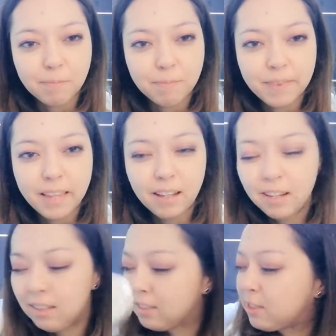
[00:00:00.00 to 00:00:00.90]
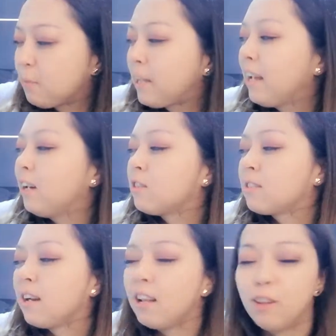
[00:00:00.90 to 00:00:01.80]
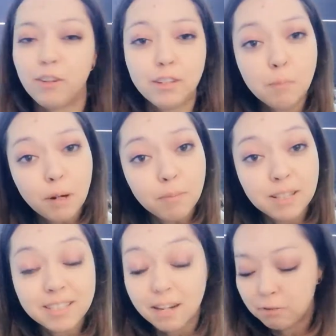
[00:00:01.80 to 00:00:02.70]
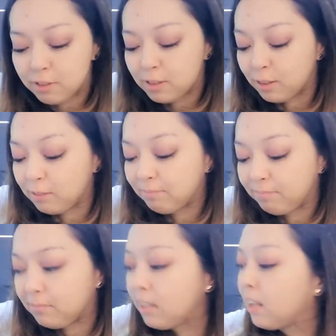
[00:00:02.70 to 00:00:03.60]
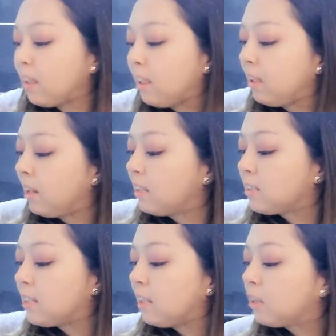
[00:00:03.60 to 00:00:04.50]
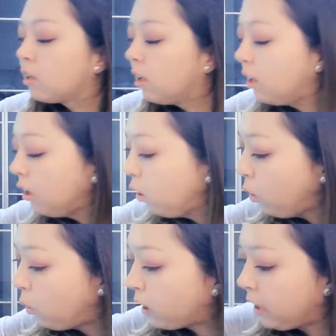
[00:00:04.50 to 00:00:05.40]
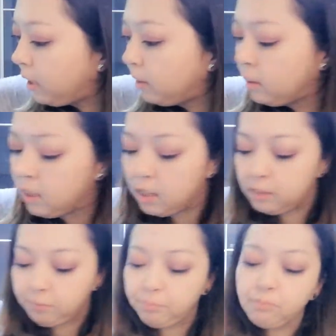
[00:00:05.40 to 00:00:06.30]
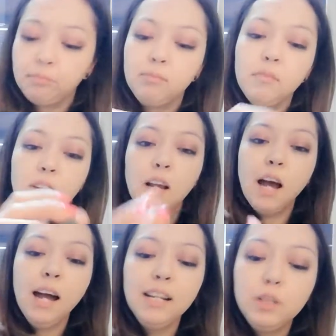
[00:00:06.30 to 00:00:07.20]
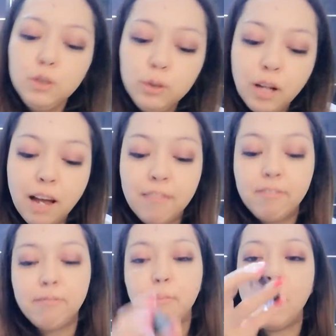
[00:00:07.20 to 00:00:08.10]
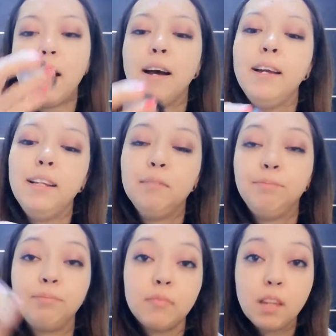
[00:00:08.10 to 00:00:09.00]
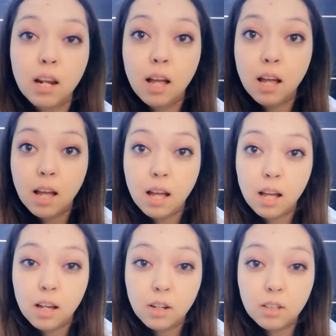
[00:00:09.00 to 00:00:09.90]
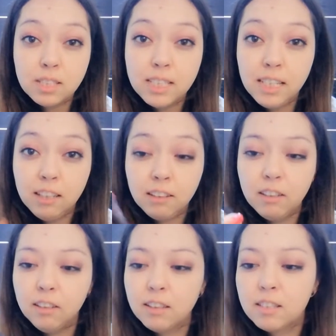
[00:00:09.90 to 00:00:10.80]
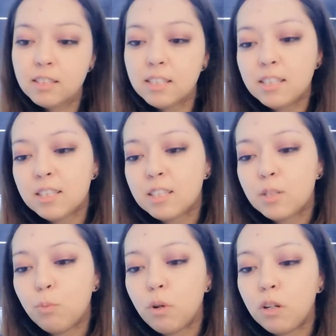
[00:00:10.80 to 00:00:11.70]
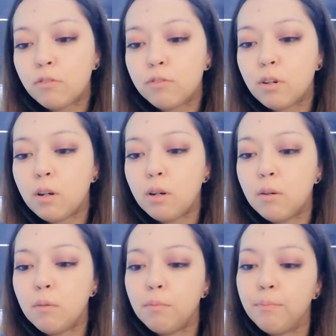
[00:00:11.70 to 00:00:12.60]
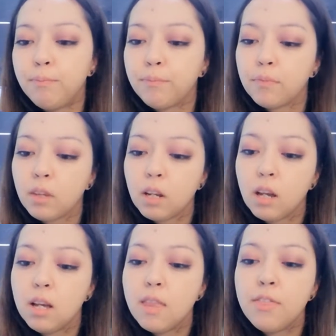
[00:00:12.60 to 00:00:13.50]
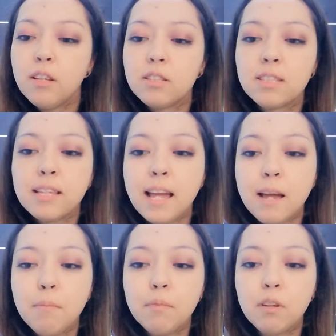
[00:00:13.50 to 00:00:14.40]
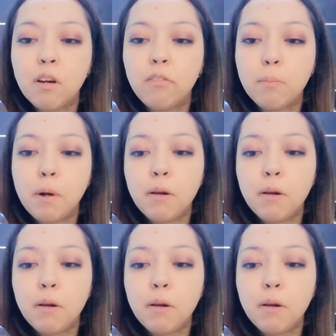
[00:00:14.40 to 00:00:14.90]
that's something else I learned about myself, so that's it. Okay, I do have my concealer. This is the one from the Sam Cover